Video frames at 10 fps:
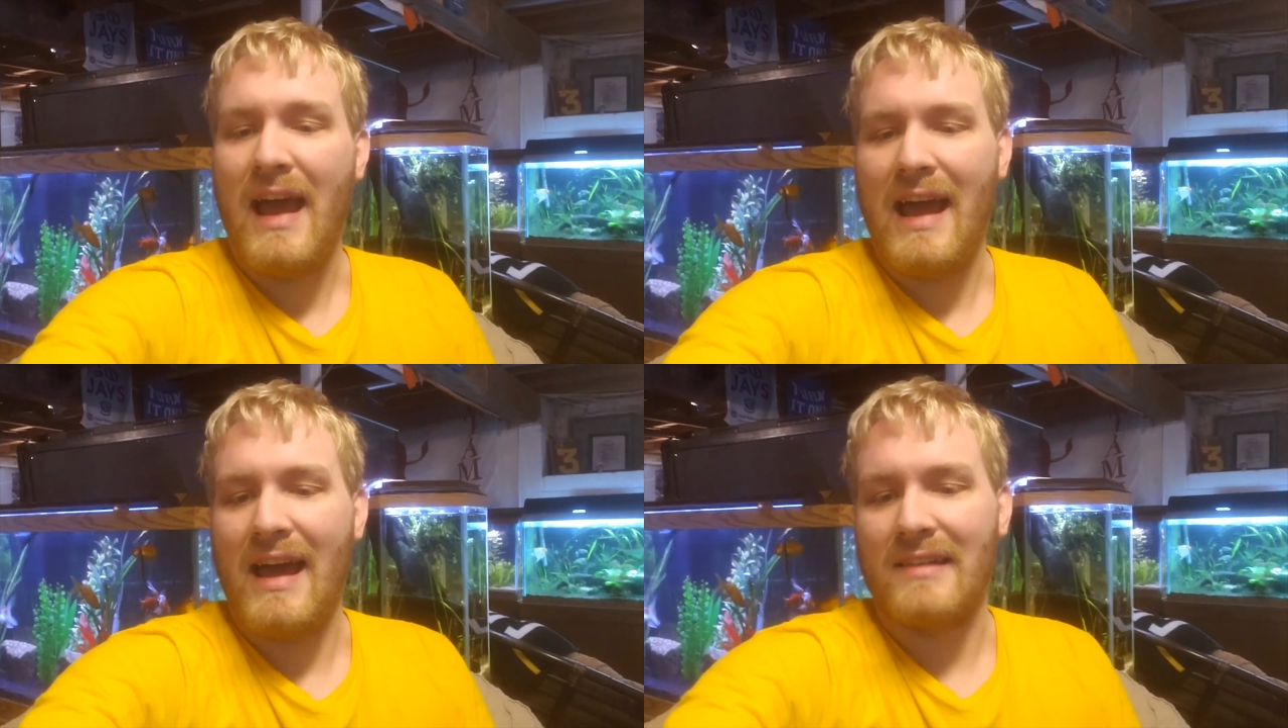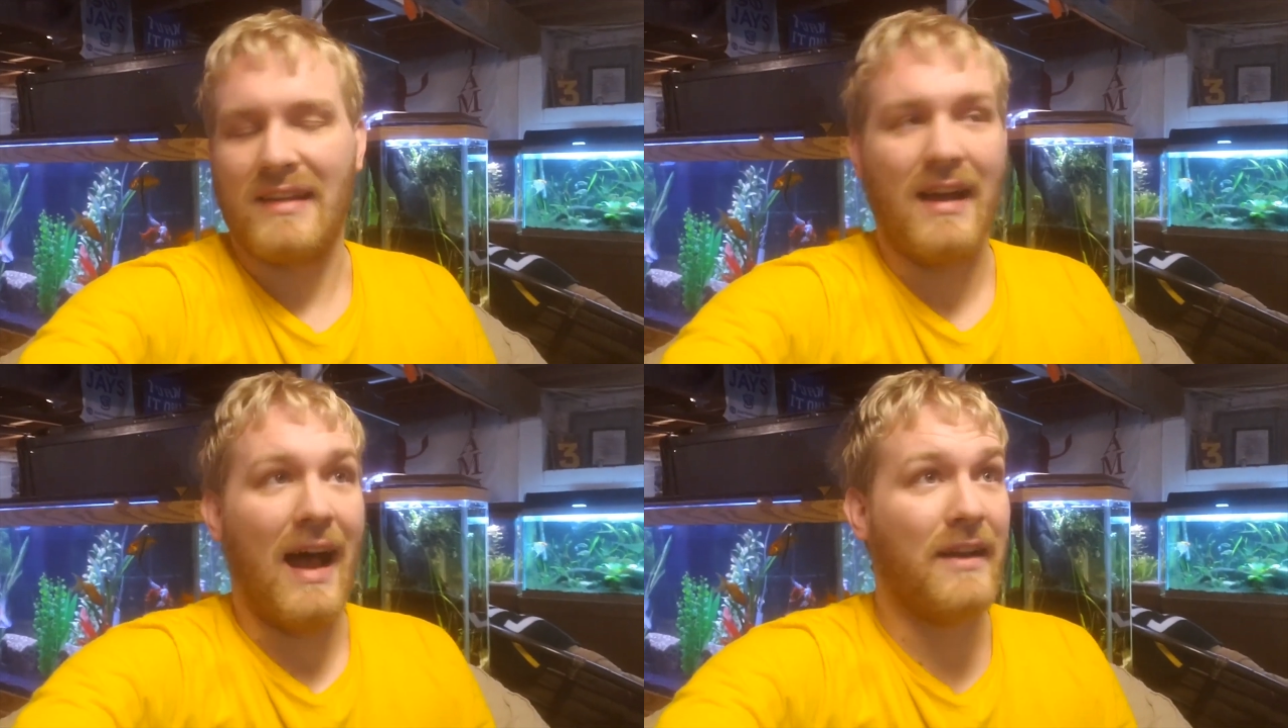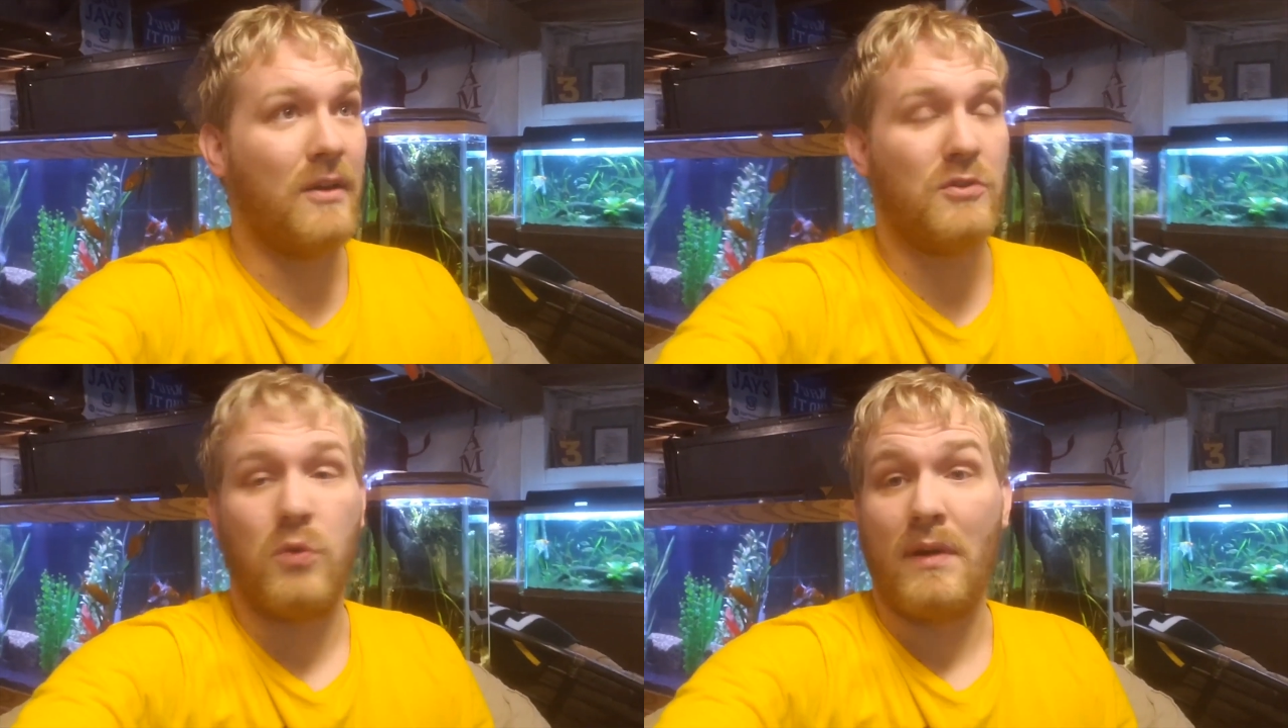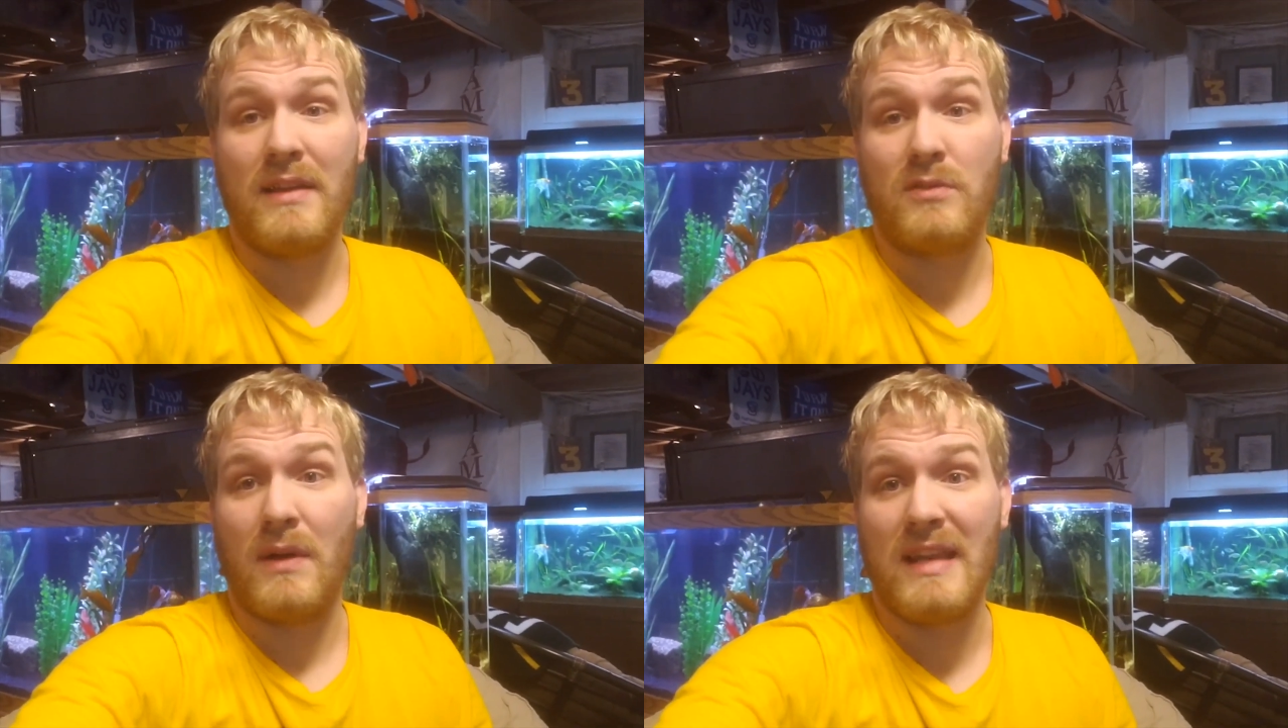as I know
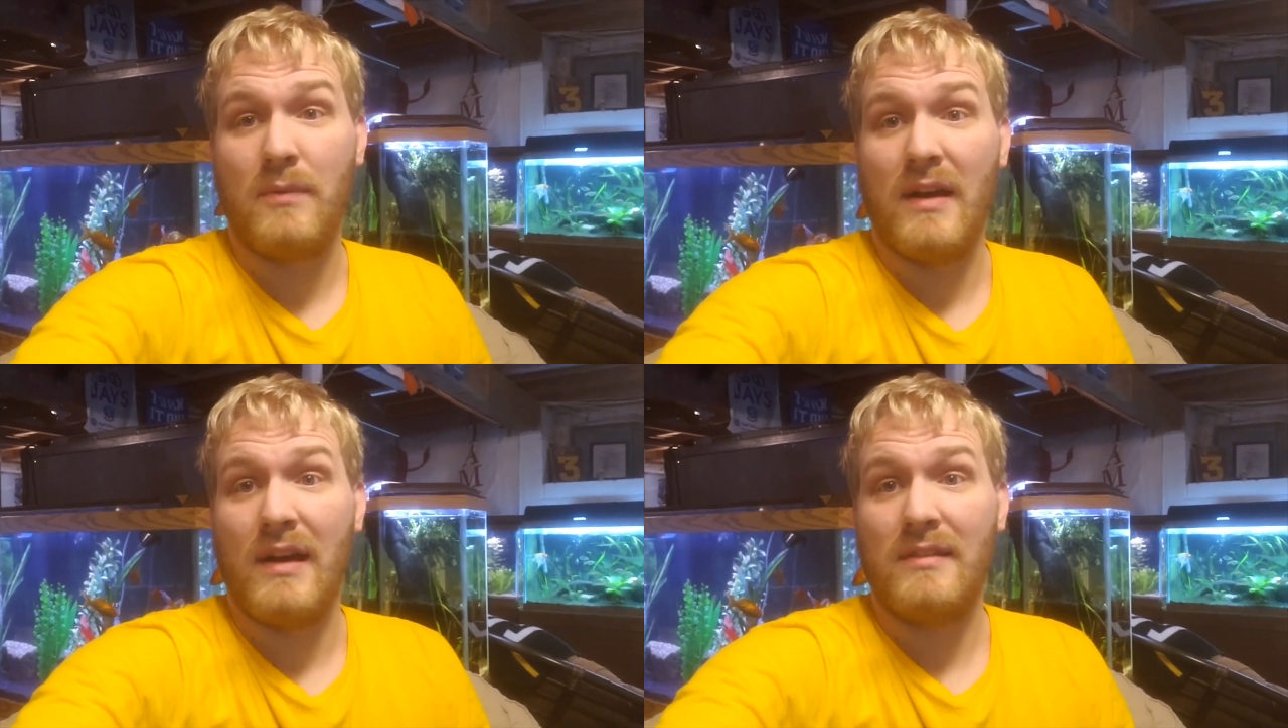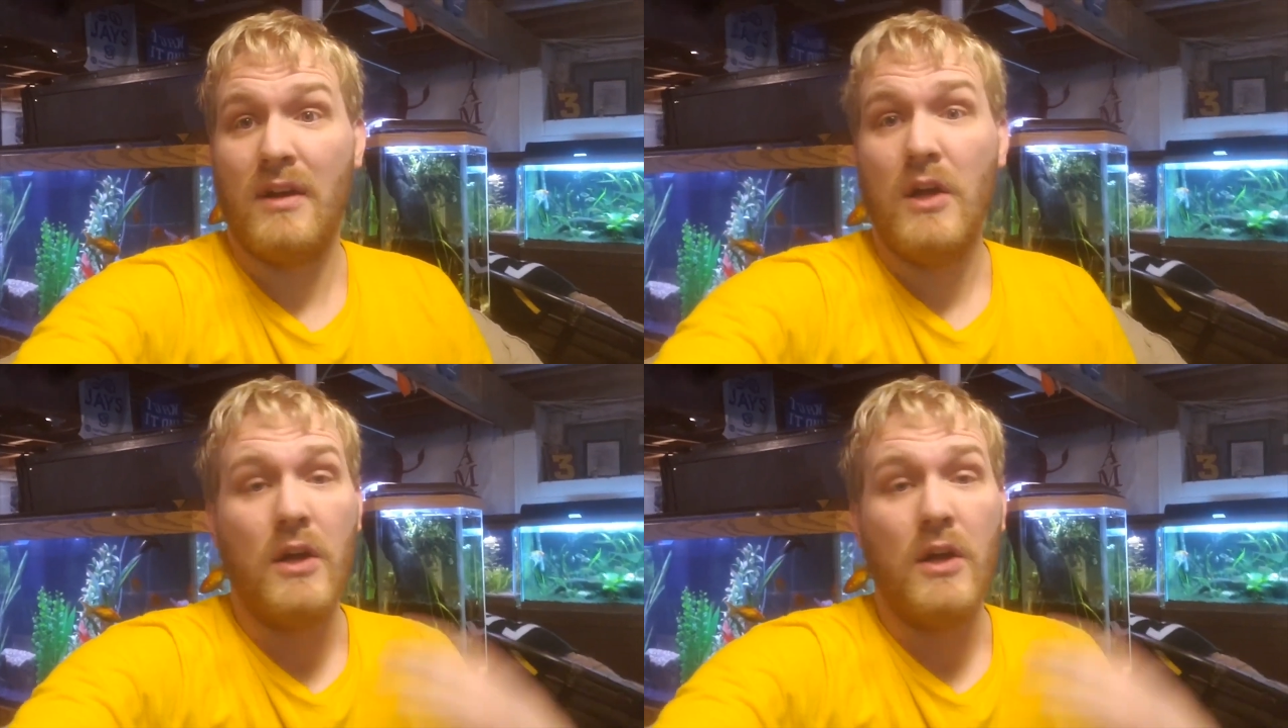2020 was